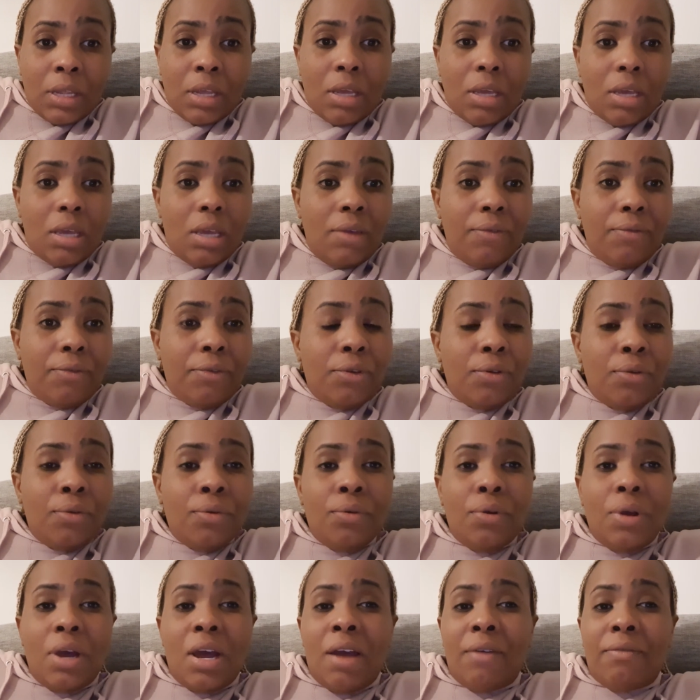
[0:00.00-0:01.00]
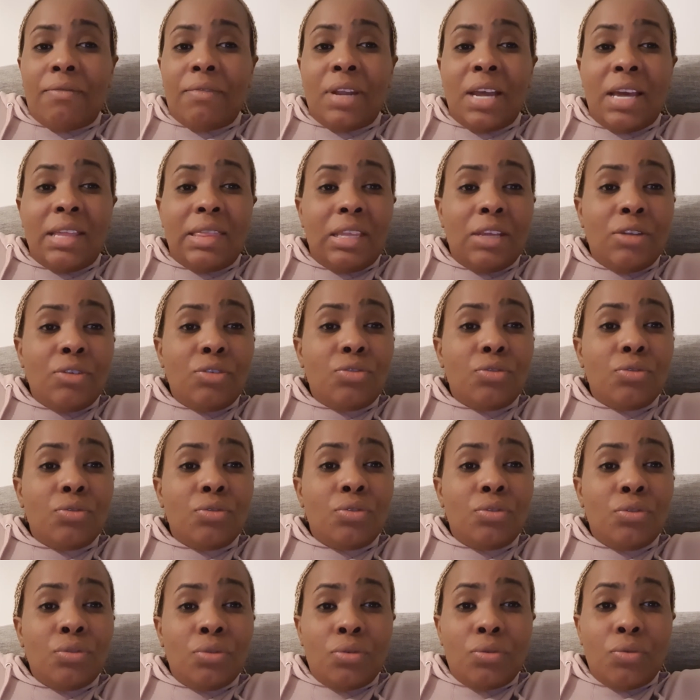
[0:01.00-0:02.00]
If you have nothing to
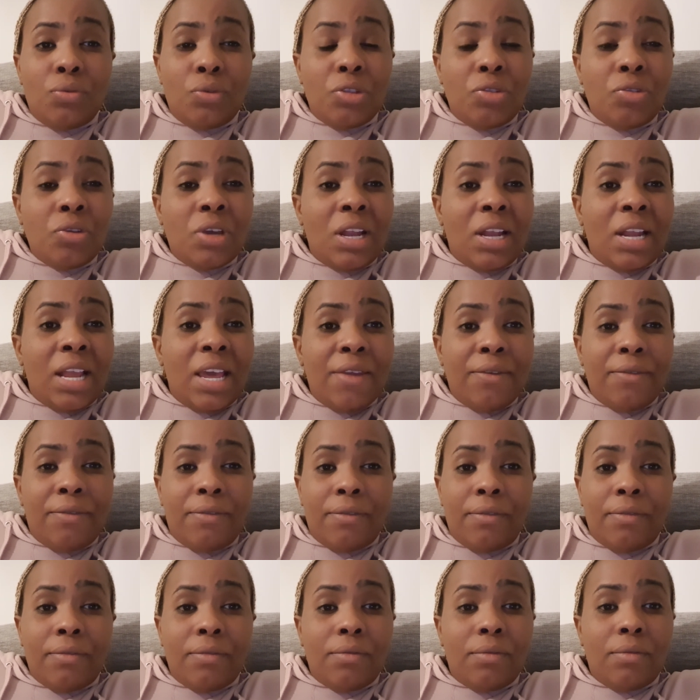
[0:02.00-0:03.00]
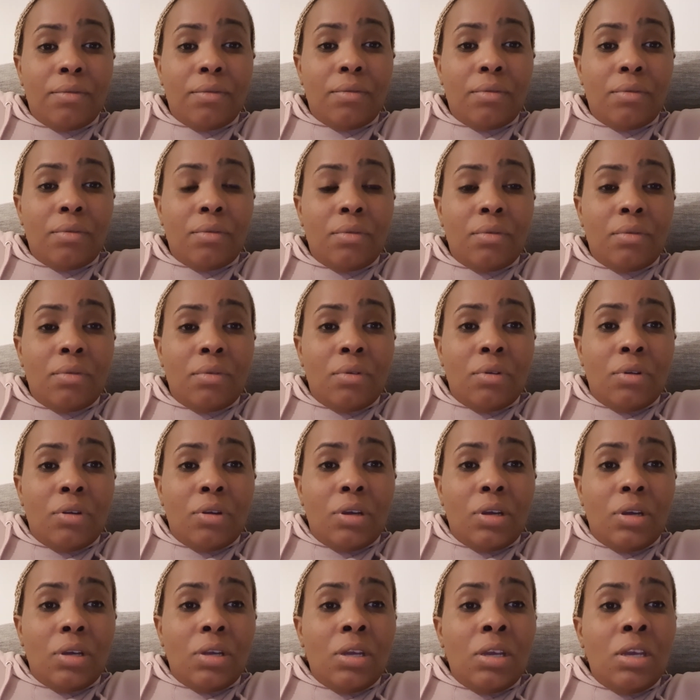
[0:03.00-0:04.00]
do with your life,
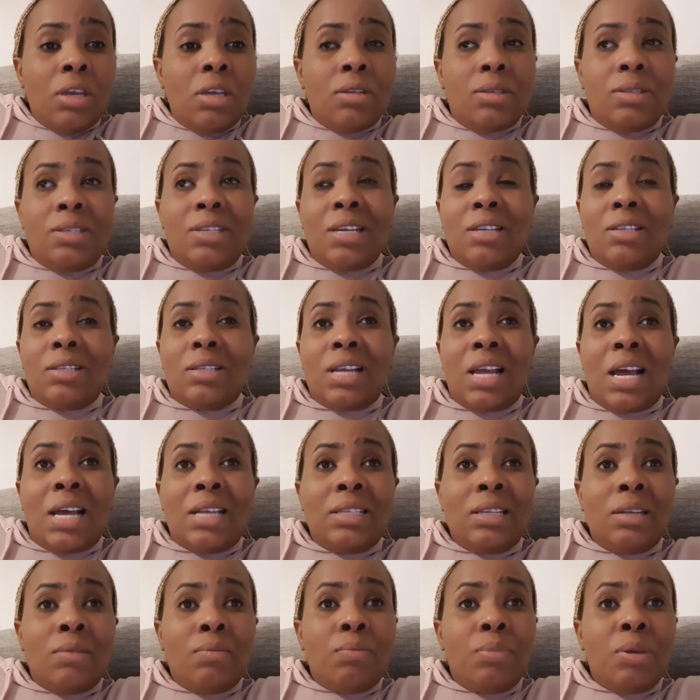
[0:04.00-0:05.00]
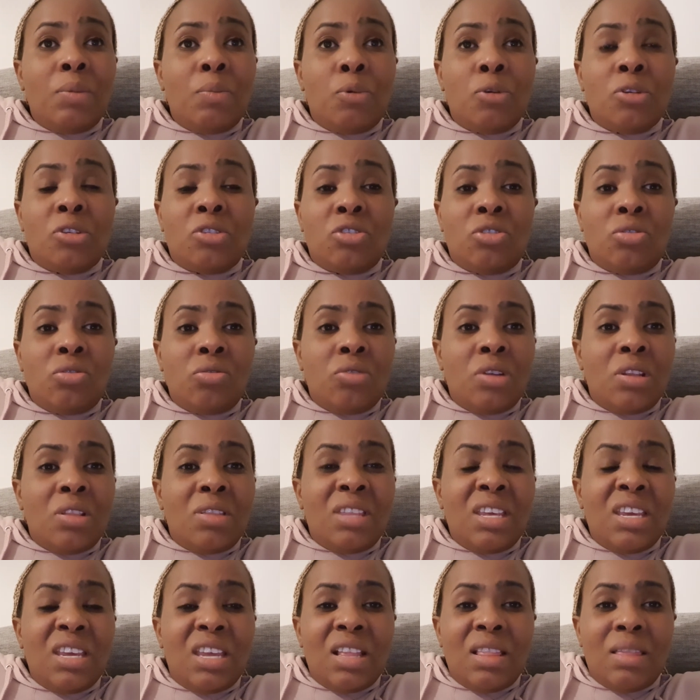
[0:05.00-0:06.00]
it's just cursing people's children,
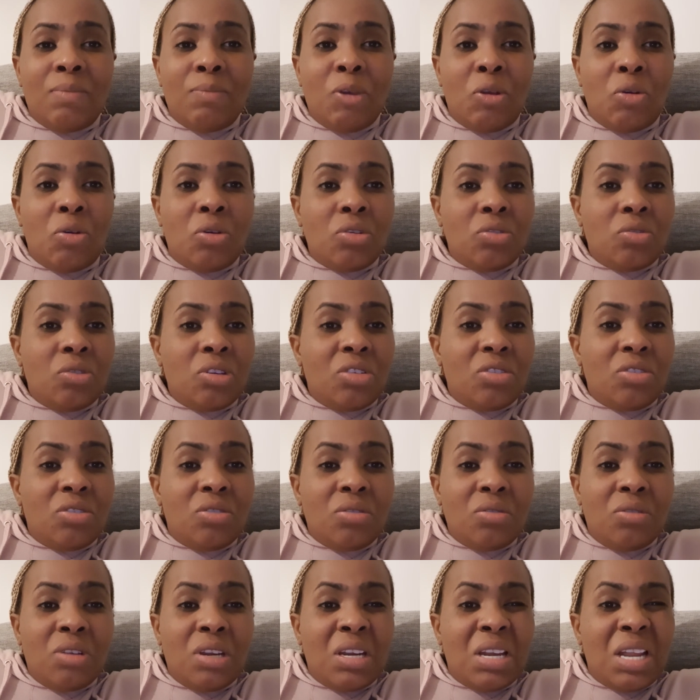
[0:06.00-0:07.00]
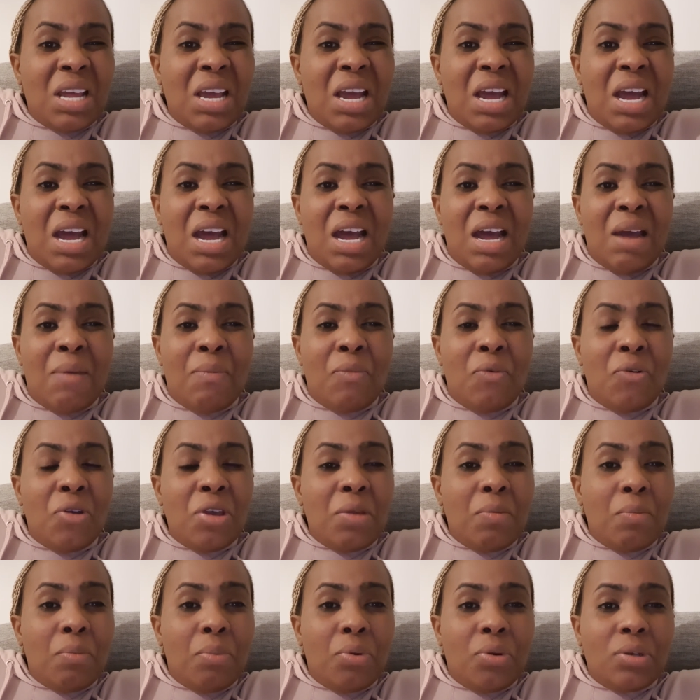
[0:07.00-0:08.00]
thinking because your children are more
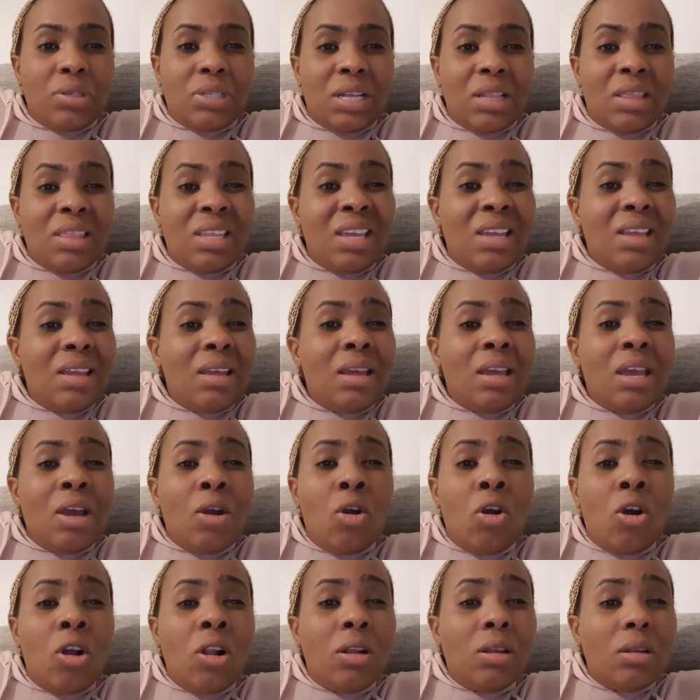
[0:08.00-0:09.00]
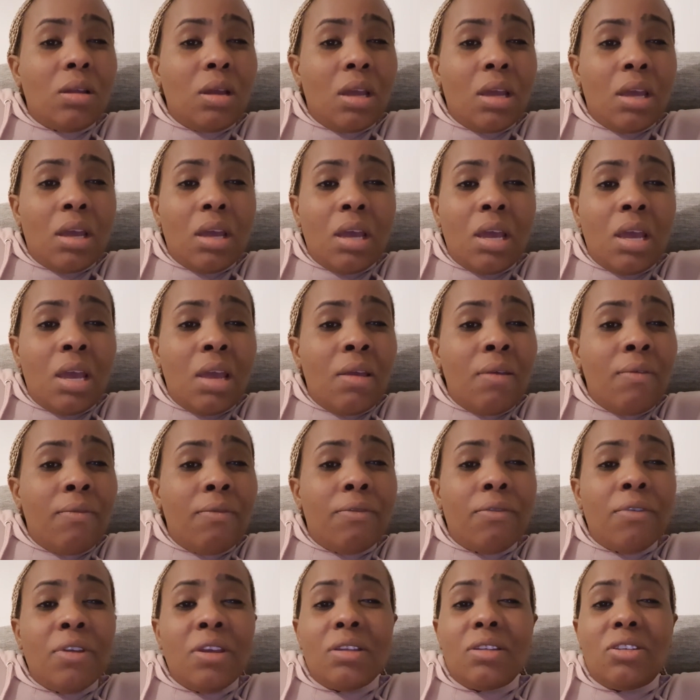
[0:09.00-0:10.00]
important.
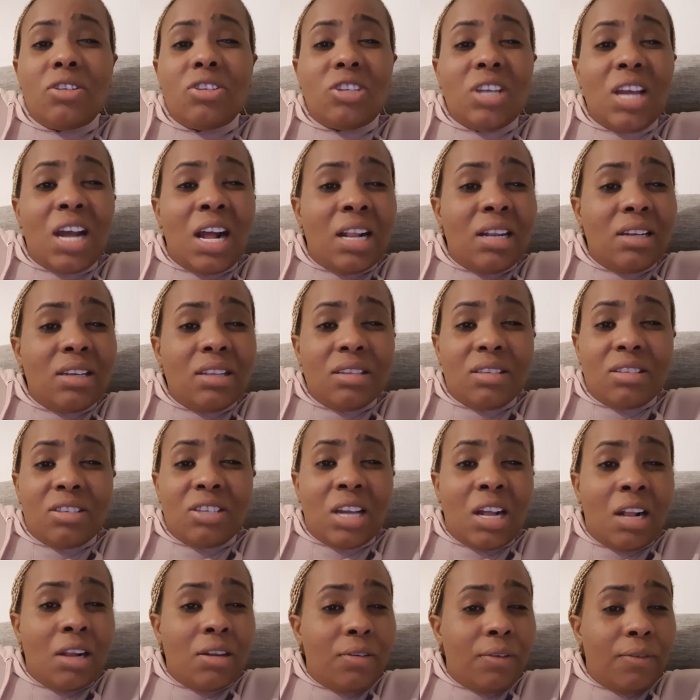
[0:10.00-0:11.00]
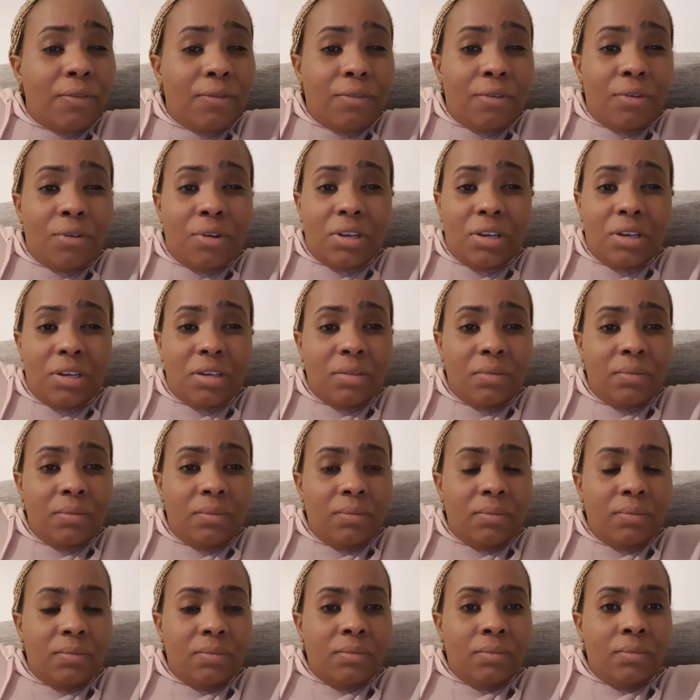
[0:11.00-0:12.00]
Every child is child of God.
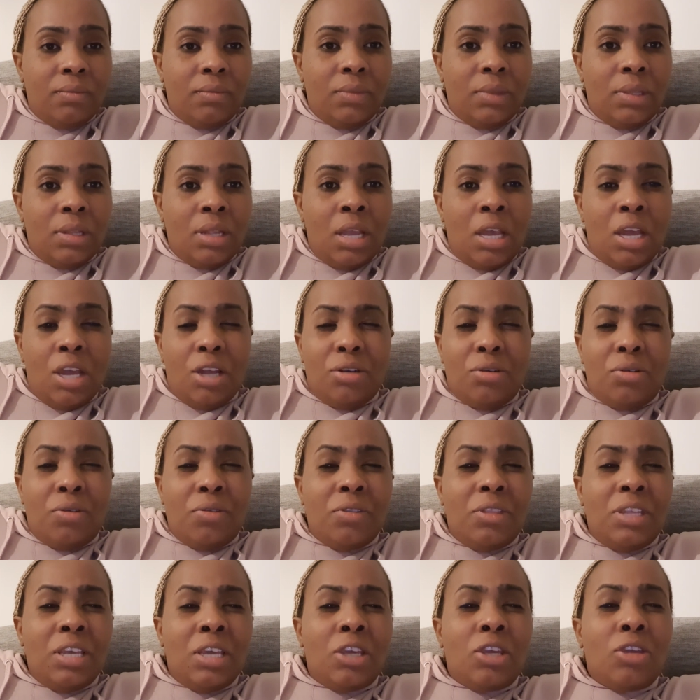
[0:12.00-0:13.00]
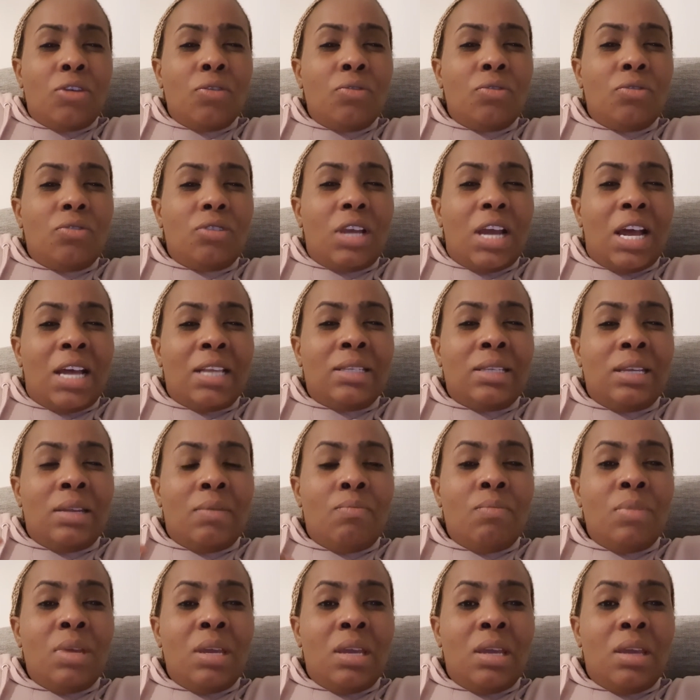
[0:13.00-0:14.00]
Don't think you cursing
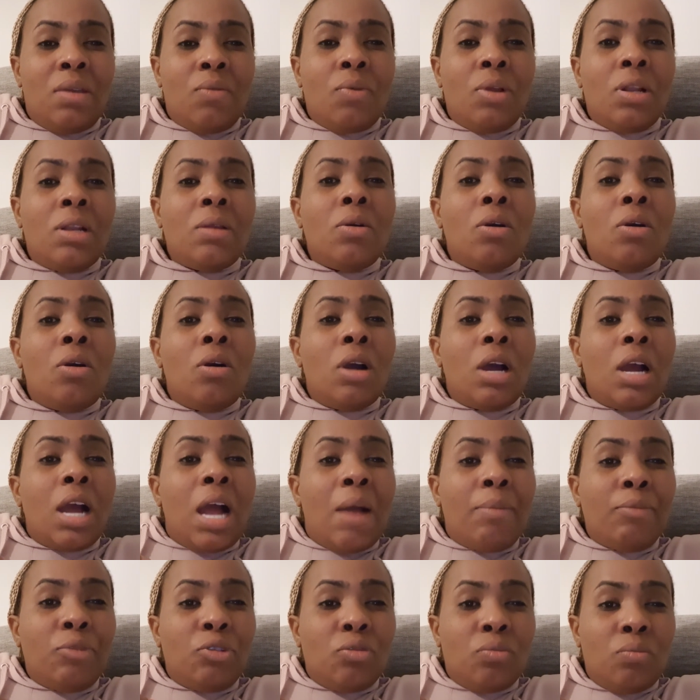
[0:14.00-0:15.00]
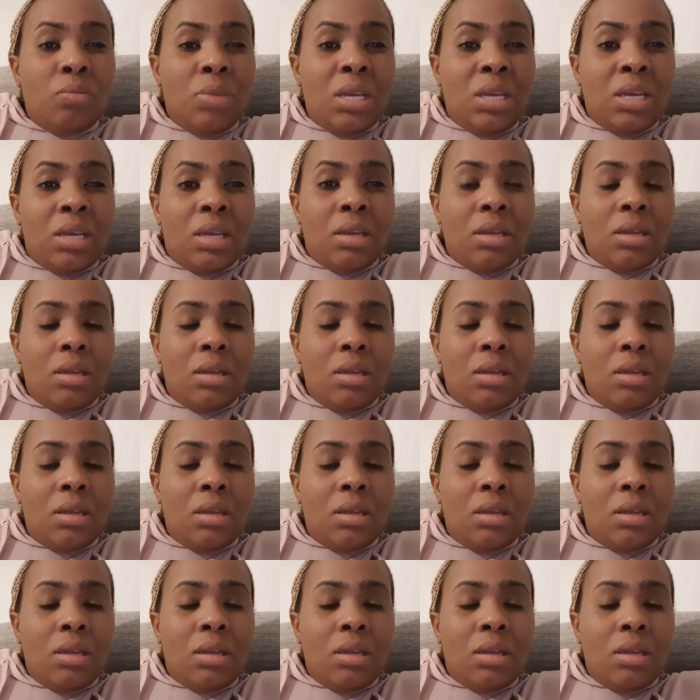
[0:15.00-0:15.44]
me will come to me.